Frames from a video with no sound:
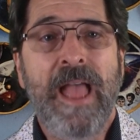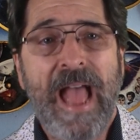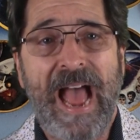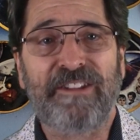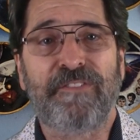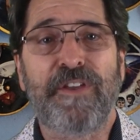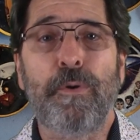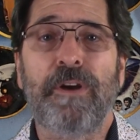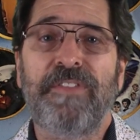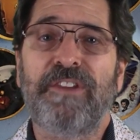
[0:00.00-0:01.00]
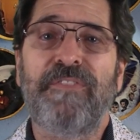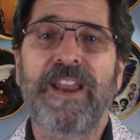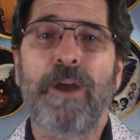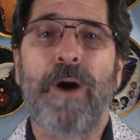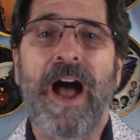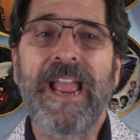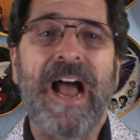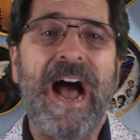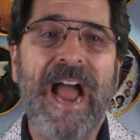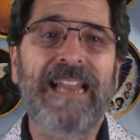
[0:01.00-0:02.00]
As a viewer of this video, I
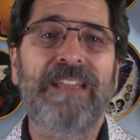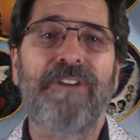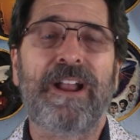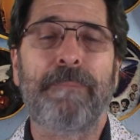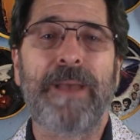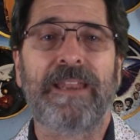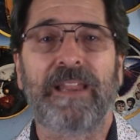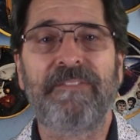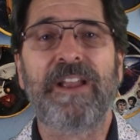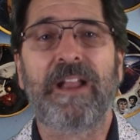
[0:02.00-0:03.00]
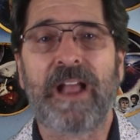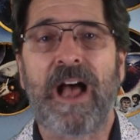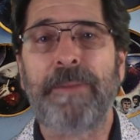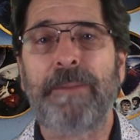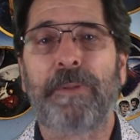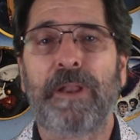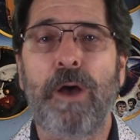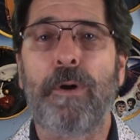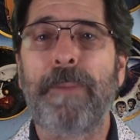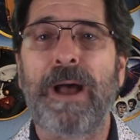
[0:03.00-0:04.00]
highly recommend leaving a comment
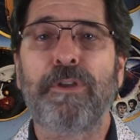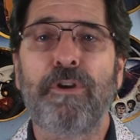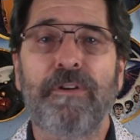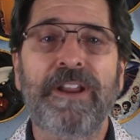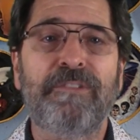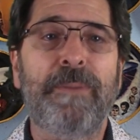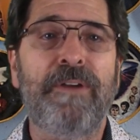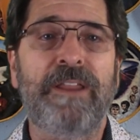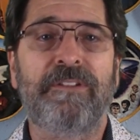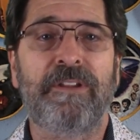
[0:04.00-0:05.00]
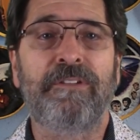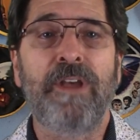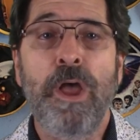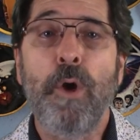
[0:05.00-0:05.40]
below about your experiences